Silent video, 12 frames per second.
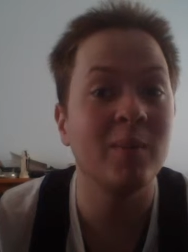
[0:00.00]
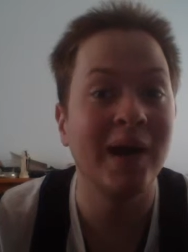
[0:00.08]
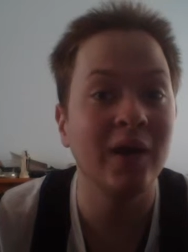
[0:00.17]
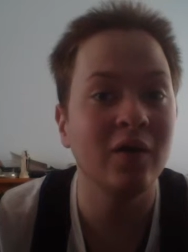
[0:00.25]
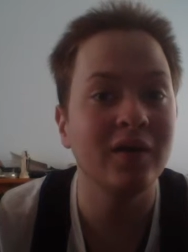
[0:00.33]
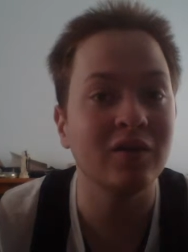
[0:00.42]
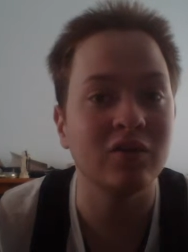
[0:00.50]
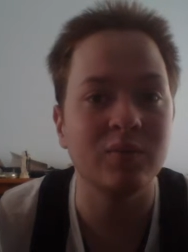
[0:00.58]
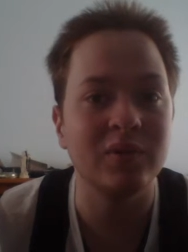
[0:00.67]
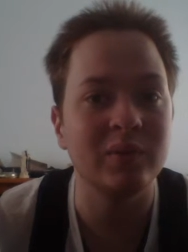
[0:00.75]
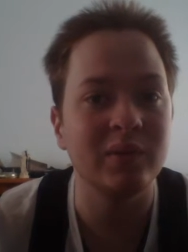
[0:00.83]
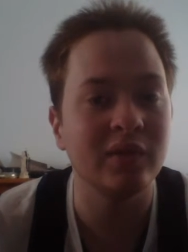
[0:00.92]
biotics are
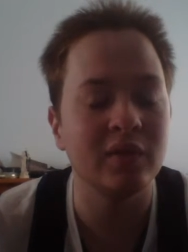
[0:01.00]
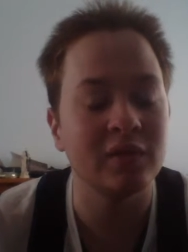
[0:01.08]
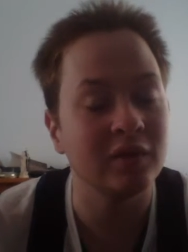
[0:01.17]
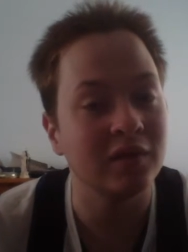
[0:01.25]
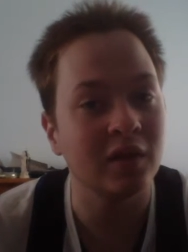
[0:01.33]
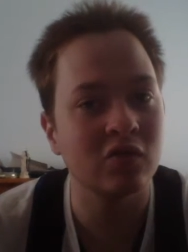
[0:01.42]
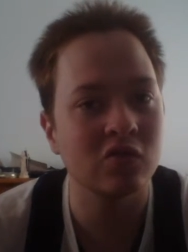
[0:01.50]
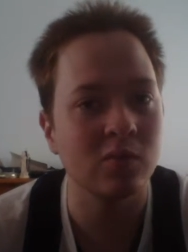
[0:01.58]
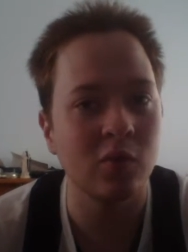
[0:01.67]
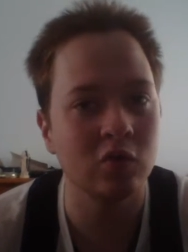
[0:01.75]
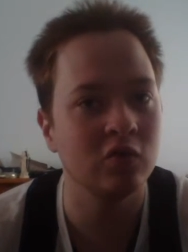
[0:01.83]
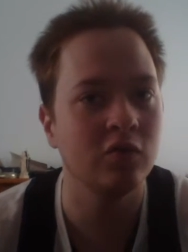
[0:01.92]
probably the thing that's the
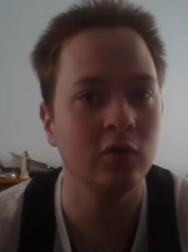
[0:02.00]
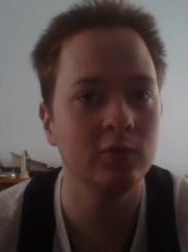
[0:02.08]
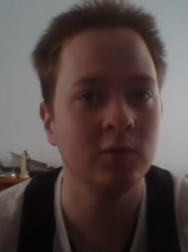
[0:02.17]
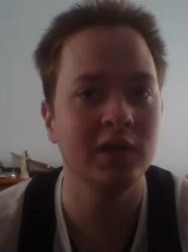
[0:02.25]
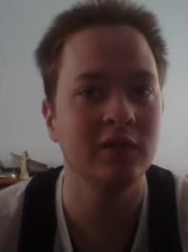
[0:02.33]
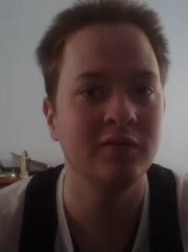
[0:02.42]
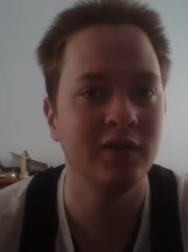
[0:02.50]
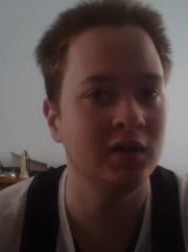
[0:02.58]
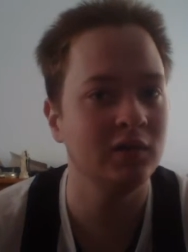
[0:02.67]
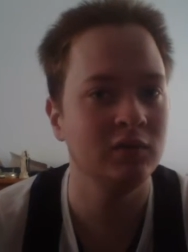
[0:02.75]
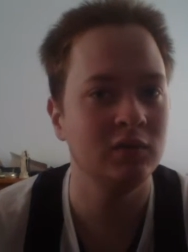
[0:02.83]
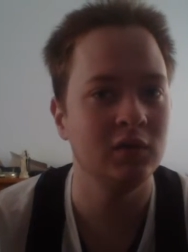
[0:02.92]
most fun while you're
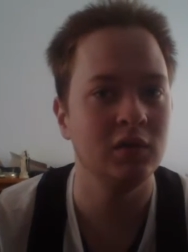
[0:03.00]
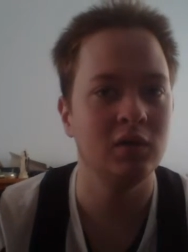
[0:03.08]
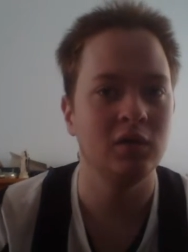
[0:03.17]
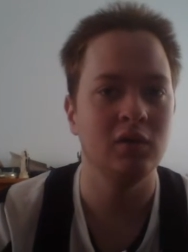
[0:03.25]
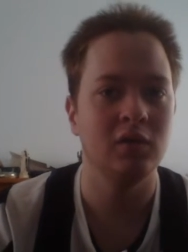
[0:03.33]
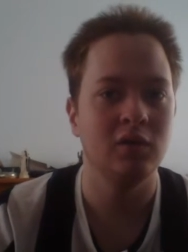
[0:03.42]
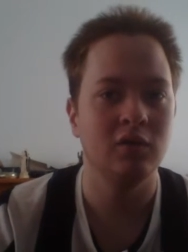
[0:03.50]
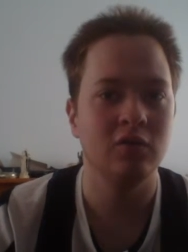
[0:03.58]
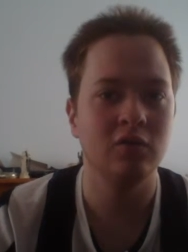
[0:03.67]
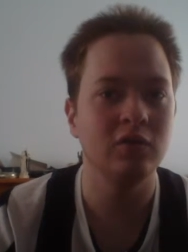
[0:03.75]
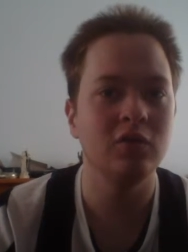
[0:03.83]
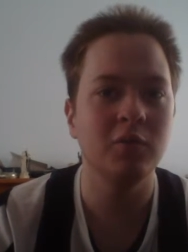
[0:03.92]
fighting.
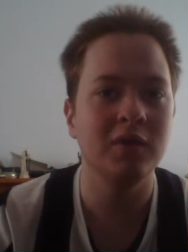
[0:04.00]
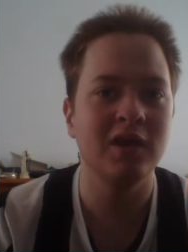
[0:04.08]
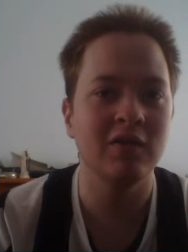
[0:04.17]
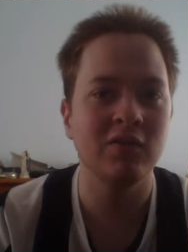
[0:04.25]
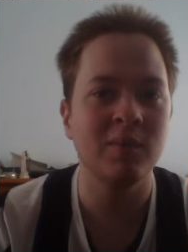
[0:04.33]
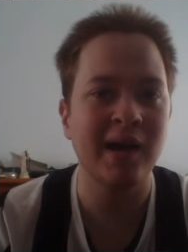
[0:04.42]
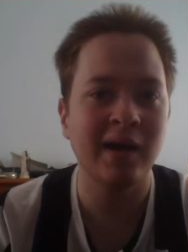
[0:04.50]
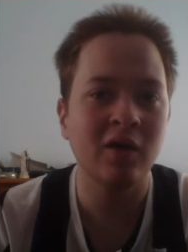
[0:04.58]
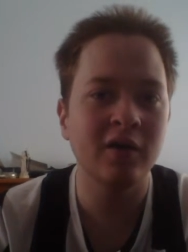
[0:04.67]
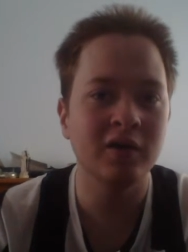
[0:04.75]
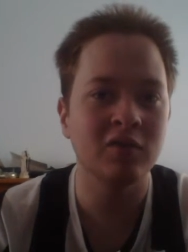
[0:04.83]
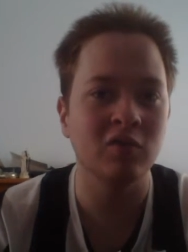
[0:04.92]
So you don't want to give your
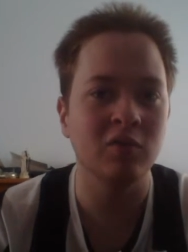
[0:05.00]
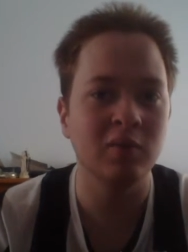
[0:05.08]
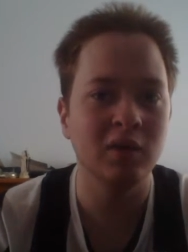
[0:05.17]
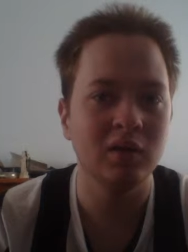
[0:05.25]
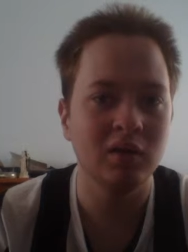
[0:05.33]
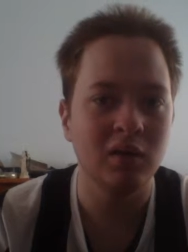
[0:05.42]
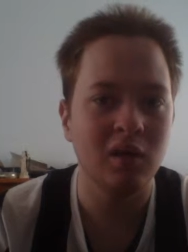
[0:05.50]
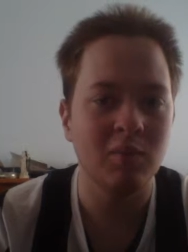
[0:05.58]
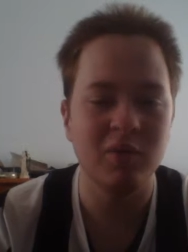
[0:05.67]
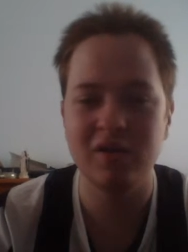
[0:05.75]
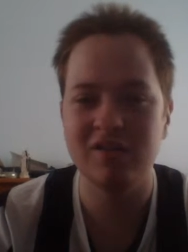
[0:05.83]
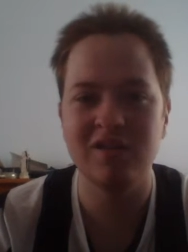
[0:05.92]
biotics up,
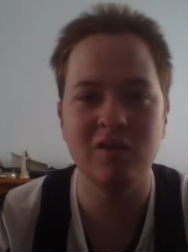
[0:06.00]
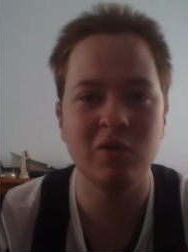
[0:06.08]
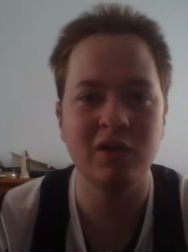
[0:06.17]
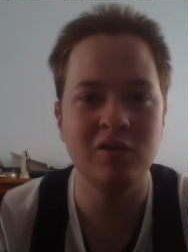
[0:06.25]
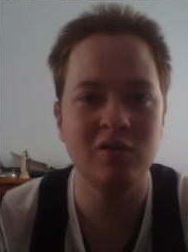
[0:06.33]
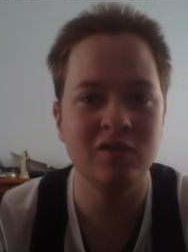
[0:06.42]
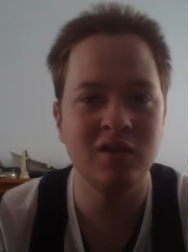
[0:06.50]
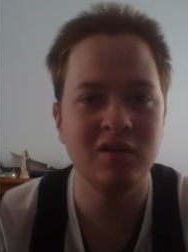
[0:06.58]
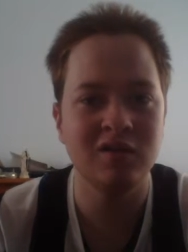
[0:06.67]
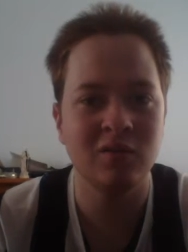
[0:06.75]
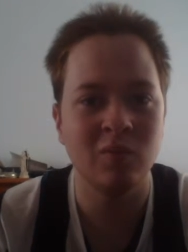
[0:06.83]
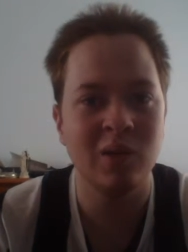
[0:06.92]
but you still want to use a
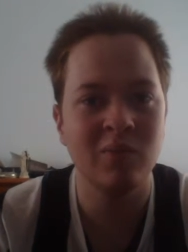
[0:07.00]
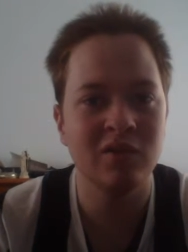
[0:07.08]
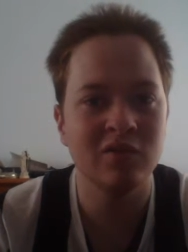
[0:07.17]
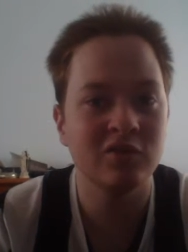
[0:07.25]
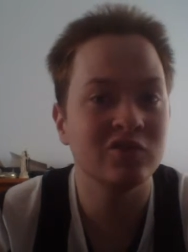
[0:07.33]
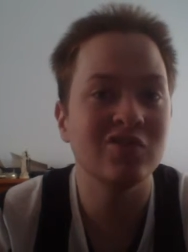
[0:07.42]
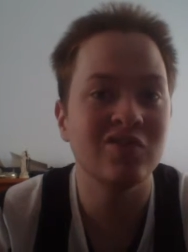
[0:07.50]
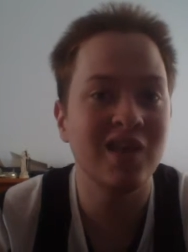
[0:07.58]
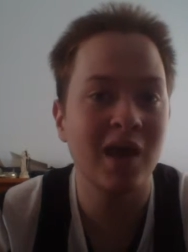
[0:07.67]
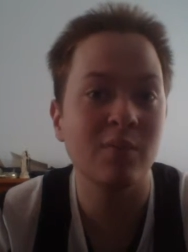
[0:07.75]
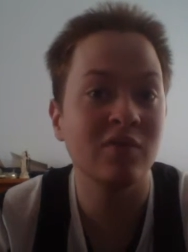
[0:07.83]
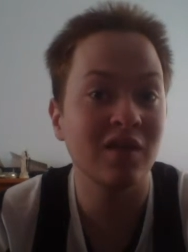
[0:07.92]
decent weapon such as the
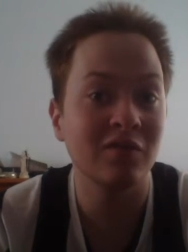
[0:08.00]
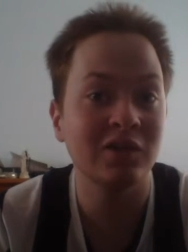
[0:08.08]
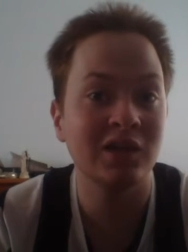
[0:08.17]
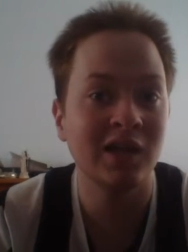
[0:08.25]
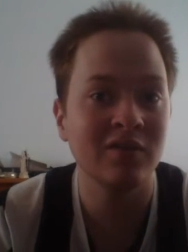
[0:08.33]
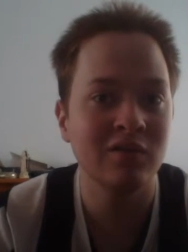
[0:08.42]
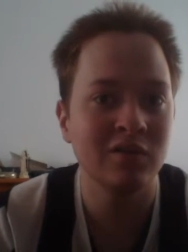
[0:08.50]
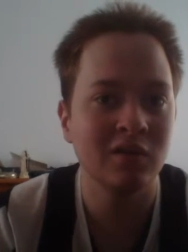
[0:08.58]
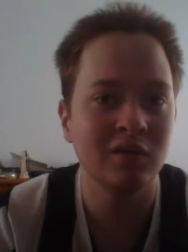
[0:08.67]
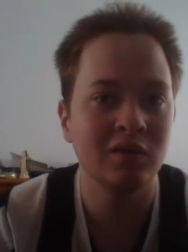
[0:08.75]
M7 Lancer